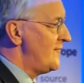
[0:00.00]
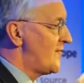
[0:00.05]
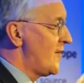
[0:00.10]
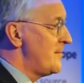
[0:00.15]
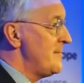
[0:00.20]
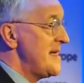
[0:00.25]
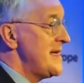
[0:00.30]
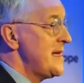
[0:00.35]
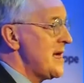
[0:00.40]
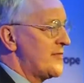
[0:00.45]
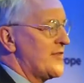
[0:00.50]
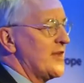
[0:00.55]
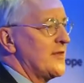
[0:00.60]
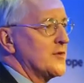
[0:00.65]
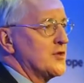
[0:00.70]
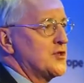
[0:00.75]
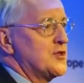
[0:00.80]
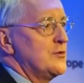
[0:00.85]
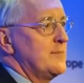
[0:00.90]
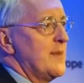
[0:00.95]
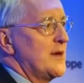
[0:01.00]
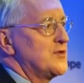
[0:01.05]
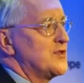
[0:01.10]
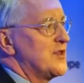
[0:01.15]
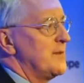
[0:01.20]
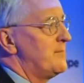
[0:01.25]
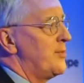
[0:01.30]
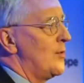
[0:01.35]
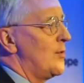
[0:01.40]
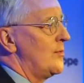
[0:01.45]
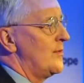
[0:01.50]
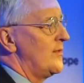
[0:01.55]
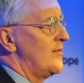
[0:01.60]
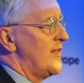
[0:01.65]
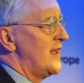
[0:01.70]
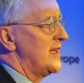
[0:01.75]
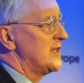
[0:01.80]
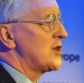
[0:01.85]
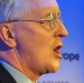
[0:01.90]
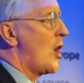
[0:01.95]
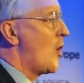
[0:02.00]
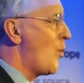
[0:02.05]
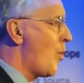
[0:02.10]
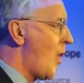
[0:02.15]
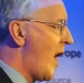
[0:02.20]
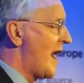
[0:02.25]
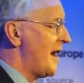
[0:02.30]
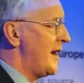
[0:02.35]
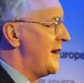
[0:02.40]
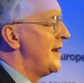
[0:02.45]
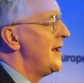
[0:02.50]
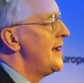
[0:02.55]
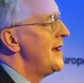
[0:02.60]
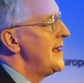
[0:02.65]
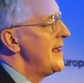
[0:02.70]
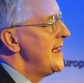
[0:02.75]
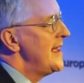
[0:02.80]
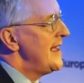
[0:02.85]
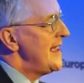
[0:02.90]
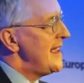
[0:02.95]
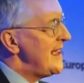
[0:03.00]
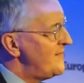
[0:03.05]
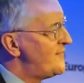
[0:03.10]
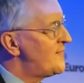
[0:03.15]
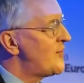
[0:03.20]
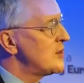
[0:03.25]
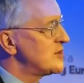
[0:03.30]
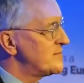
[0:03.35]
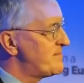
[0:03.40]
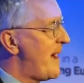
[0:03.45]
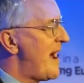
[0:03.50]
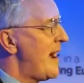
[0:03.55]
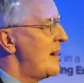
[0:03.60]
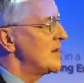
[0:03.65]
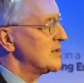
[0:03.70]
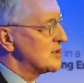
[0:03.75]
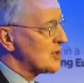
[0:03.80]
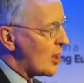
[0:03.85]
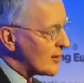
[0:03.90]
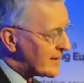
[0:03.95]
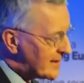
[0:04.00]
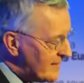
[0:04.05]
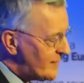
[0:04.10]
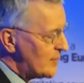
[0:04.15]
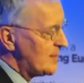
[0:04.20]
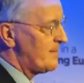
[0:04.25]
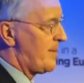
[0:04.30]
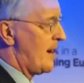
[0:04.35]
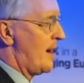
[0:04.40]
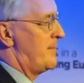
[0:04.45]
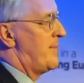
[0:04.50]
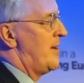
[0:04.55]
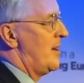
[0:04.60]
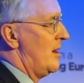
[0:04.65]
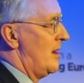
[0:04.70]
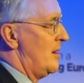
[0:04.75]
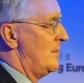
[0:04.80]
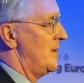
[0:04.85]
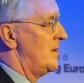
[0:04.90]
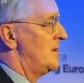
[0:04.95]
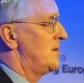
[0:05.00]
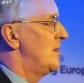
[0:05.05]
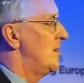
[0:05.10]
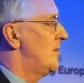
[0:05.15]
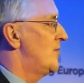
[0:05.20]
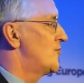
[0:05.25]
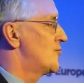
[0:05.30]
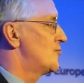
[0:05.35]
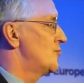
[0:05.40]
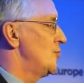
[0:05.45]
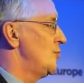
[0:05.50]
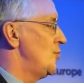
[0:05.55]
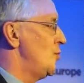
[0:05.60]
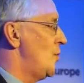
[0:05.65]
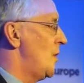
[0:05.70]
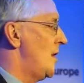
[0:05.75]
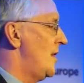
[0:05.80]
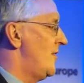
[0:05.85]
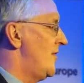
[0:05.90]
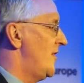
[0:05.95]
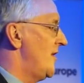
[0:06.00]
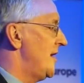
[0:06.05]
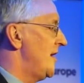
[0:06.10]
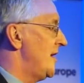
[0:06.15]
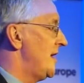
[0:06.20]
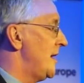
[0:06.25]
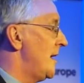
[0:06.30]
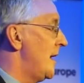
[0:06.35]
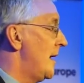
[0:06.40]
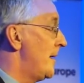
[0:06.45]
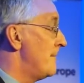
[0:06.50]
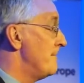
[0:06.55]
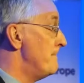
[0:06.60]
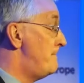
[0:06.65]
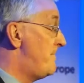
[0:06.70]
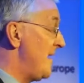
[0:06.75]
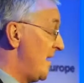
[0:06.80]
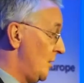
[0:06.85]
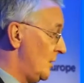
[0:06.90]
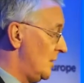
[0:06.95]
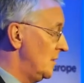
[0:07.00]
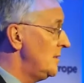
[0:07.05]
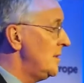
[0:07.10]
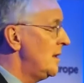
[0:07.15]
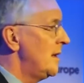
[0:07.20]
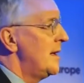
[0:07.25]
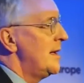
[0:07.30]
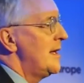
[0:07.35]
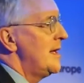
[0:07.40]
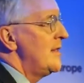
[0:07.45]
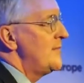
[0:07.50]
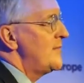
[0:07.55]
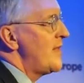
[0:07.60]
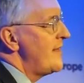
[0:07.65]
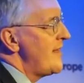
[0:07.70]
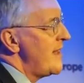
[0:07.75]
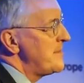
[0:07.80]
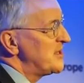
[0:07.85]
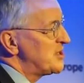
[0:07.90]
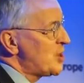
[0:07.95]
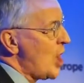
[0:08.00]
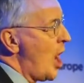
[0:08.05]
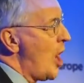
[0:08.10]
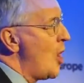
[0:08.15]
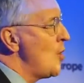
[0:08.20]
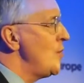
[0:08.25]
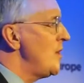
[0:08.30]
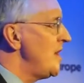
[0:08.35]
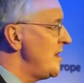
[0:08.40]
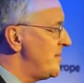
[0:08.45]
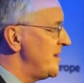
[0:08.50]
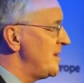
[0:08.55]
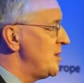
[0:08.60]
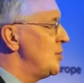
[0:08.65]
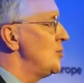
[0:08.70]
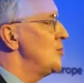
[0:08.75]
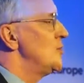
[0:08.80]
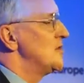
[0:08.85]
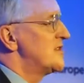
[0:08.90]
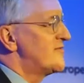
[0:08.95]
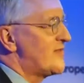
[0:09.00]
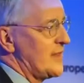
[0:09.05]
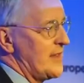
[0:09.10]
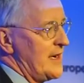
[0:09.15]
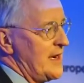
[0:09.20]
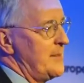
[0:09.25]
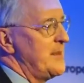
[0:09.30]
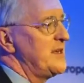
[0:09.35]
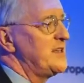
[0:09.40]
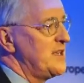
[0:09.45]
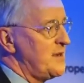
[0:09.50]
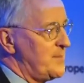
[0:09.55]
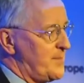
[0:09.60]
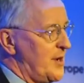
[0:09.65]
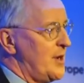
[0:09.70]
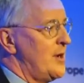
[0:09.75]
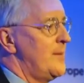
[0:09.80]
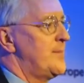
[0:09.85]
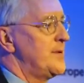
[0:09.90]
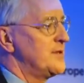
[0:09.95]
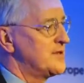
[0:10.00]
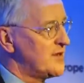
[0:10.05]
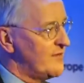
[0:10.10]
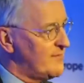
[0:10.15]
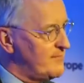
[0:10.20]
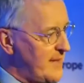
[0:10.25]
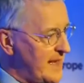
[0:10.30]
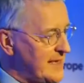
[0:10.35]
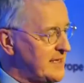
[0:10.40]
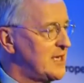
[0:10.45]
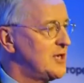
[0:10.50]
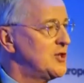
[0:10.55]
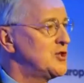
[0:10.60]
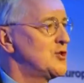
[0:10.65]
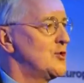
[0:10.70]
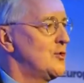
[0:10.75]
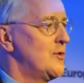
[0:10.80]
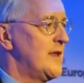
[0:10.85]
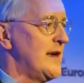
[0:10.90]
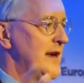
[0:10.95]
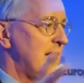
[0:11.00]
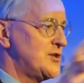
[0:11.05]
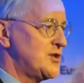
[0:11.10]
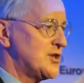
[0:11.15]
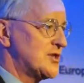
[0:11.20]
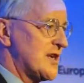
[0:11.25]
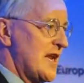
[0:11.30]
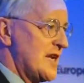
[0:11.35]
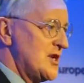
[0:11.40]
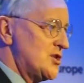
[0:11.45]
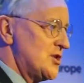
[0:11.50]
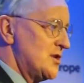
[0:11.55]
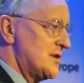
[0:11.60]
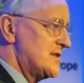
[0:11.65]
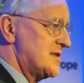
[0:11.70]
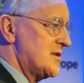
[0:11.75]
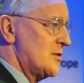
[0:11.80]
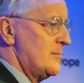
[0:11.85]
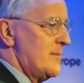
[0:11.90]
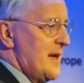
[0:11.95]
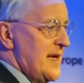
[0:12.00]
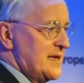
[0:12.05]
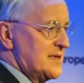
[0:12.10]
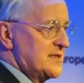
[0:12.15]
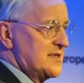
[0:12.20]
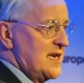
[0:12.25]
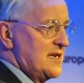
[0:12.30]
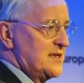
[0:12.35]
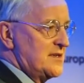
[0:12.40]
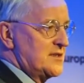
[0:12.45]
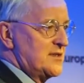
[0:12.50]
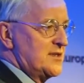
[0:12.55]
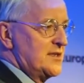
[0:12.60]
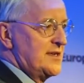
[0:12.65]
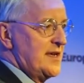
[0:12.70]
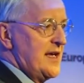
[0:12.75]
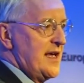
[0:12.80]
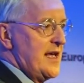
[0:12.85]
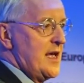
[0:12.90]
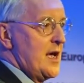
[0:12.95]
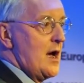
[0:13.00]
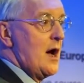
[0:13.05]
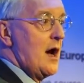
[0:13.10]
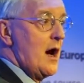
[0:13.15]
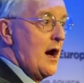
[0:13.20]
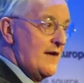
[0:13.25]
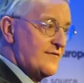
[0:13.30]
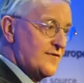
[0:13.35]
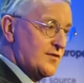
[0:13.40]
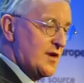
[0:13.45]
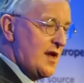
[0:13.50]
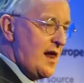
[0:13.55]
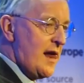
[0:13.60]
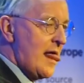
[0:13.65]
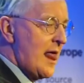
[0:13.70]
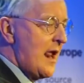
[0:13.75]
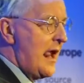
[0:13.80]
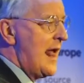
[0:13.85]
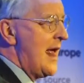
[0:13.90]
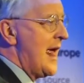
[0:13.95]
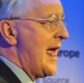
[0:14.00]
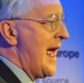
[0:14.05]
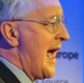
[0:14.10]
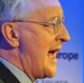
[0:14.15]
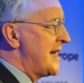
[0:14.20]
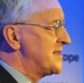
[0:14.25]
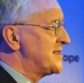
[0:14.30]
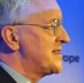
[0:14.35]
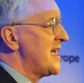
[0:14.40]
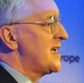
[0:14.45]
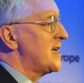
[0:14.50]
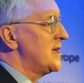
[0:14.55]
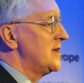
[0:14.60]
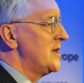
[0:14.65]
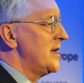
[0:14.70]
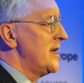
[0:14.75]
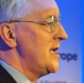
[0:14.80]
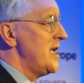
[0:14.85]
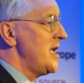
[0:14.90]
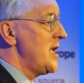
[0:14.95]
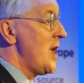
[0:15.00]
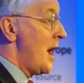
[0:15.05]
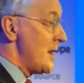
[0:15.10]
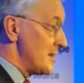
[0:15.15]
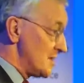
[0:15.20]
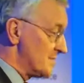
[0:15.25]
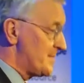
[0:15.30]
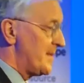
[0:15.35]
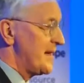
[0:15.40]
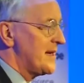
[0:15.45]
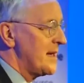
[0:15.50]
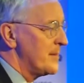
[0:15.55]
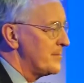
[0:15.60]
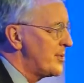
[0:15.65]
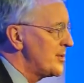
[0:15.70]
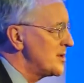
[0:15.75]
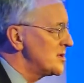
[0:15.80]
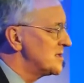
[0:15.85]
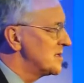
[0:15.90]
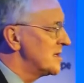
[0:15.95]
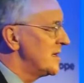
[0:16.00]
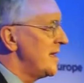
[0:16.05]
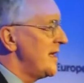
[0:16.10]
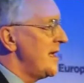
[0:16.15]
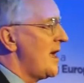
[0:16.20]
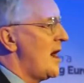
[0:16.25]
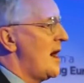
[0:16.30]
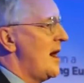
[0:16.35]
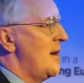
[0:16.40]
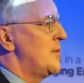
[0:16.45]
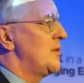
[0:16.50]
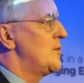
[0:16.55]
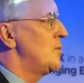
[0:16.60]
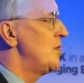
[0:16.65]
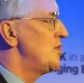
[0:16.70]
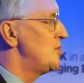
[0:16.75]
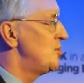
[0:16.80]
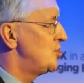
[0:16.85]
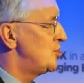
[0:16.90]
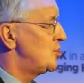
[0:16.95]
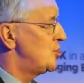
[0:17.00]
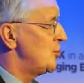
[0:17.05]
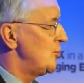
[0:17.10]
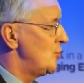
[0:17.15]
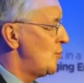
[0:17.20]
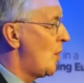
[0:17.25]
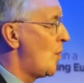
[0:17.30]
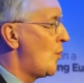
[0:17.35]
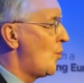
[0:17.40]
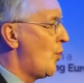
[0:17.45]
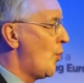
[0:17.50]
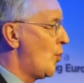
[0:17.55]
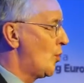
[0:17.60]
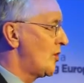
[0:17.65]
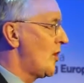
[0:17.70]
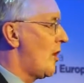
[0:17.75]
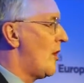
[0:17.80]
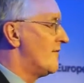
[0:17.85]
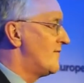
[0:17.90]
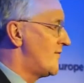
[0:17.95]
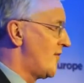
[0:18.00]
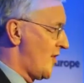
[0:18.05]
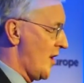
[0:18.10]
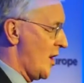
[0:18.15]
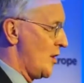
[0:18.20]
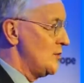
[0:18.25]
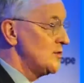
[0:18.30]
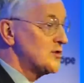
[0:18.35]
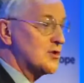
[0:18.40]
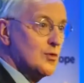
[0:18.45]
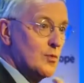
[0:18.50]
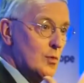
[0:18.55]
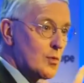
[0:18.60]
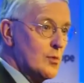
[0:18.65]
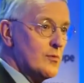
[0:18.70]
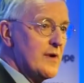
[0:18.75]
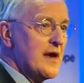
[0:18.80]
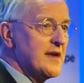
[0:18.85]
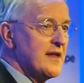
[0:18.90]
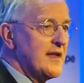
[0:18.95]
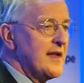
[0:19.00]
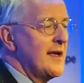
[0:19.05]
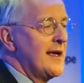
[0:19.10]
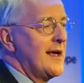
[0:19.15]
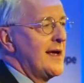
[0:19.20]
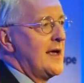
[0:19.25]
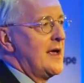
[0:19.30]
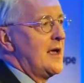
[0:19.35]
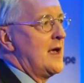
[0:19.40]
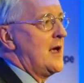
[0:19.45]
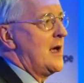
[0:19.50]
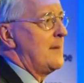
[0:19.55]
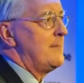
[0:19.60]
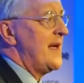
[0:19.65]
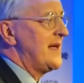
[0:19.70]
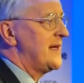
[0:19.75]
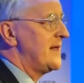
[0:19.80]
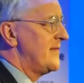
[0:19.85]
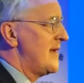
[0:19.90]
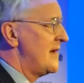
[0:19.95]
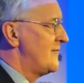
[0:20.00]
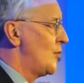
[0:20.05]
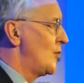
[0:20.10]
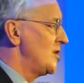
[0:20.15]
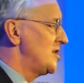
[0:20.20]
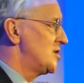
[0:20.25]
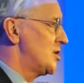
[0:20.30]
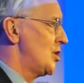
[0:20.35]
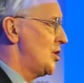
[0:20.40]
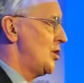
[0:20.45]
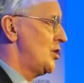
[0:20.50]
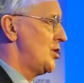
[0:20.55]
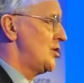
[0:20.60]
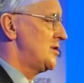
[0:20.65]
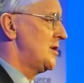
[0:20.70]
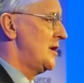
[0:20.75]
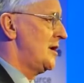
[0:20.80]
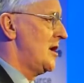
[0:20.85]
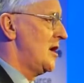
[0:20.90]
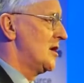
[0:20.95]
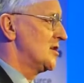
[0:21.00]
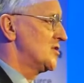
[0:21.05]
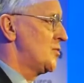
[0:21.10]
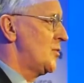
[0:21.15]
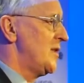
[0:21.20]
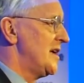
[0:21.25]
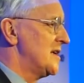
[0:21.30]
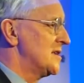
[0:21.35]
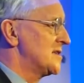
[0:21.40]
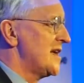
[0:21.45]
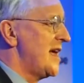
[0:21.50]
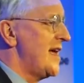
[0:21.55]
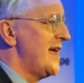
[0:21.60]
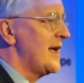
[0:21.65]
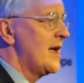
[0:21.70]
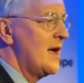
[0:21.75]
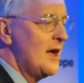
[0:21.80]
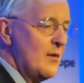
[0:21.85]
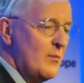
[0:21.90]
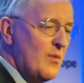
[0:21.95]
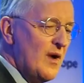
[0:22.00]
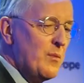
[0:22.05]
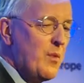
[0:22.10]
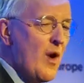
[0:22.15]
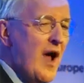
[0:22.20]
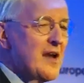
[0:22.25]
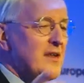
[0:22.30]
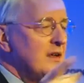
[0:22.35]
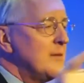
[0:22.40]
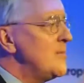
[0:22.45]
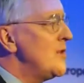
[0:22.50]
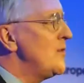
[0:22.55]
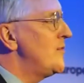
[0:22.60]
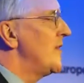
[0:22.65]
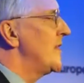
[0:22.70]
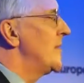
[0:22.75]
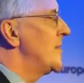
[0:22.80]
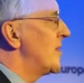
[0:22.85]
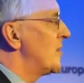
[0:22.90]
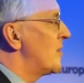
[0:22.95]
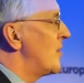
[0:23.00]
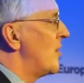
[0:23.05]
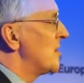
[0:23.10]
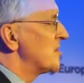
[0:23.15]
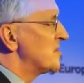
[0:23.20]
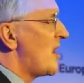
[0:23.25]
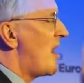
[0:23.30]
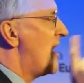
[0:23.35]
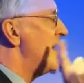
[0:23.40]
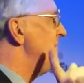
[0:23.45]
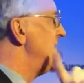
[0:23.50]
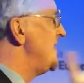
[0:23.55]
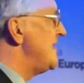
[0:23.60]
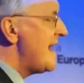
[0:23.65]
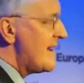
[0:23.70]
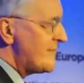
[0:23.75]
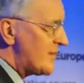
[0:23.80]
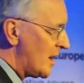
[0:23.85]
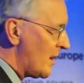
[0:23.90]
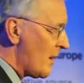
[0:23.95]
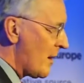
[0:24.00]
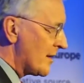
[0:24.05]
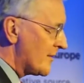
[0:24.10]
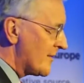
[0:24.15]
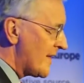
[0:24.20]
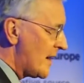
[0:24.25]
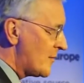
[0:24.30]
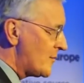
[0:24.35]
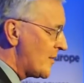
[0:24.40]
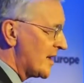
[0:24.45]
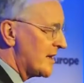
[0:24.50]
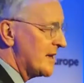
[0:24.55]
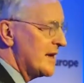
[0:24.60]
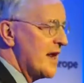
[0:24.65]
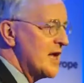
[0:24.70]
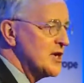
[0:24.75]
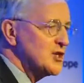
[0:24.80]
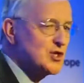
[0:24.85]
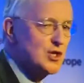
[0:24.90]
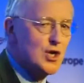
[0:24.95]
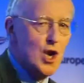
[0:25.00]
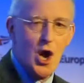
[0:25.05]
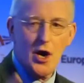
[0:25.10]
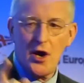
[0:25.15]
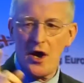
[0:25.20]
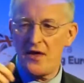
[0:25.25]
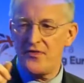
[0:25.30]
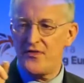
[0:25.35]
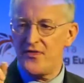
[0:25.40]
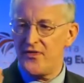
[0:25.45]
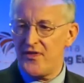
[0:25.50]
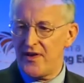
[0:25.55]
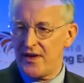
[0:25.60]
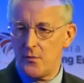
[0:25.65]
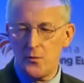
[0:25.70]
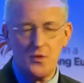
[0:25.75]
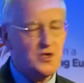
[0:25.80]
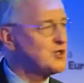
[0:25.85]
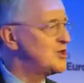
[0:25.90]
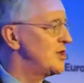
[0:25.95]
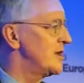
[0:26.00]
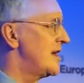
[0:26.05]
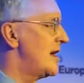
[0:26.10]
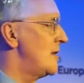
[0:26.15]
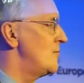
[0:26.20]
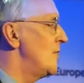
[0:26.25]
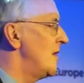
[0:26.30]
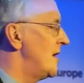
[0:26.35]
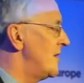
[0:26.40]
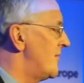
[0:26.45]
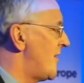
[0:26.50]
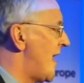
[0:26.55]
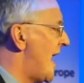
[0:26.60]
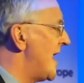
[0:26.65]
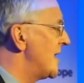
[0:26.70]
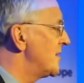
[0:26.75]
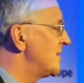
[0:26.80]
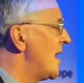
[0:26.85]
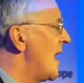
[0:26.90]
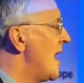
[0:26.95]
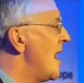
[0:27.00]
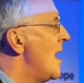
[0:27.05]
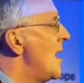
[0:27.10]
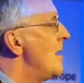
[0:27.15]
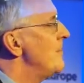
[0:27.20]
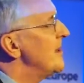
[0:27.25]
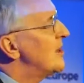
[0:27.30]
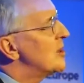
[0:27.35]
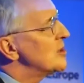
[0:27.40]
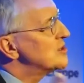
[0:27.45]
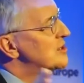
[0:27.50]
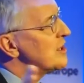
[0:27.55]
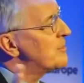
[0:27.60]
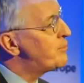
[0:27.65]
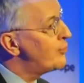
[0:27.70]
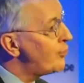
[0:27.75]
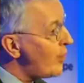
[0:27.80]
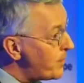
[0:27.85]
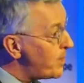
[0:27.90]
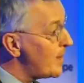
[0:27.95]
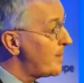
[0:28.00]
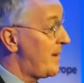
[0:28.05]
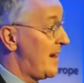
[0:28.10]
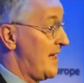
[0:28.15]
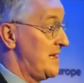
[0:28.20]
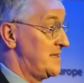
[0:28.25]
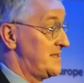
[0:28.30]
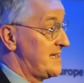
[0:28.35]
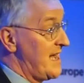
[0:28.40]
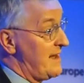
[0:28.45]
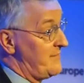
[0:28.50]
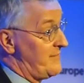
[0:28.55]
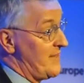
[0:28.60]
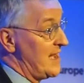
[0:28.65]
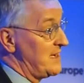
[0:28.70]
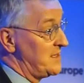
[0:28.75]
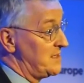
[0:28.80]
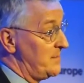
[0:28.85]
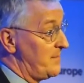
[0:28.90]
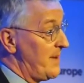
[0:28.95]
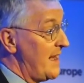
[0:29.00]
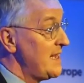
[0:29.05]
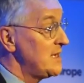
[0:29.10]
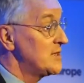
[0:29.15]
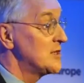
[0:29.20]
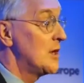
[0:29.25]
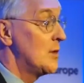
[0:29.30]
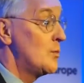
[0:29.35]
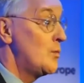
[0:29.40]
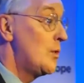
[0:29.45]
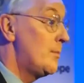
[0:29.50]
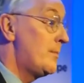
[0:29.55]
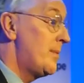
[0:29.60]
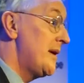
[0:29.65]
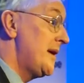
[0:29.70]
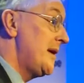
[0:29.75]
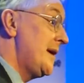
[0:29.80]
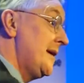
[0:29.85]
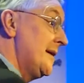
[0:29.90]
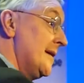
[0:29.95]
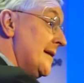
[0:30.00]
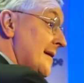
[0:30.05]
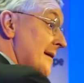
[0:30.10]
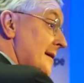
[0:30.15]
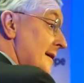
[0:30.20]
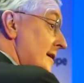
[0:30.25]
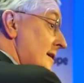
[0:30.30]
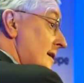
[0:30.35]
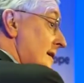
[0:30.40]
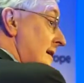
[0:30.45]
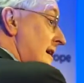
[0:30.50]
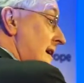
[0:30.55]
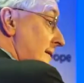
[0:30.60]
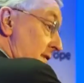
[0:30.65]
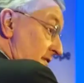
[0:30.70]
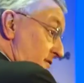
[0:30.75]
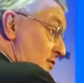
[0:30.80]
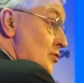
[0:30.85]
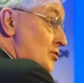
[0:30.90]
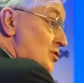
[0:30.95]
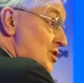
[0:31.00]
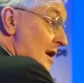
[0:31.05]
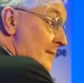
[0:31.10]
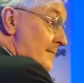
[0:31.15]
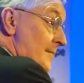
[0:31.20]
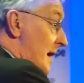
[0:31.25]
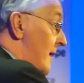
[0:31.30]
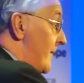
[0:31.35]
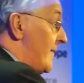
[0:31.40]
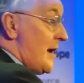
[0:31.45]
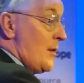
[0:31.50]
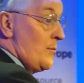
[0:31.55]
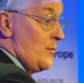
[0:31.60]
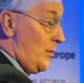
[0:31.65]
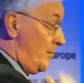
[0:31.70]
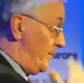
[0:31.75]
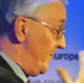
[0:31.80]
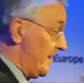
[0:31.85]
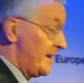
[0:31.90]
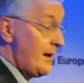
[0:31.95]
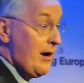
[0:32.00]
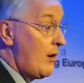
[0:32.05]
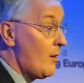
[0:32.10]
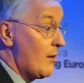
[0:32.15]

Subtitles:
For me, I think the two most important things are, one, if those powers are given by Parliament through the bill, then they must only be used for the limited purpose of making sure the legislation still makes sense the day after. And secondly, speaking personally, I would wish to ward off those who are already making their voice heard last week saying, well, while you're moving them across, I've never liked that regulation and I think we should get rid of that. Because the proper place to have that debate will be In the future, and that will be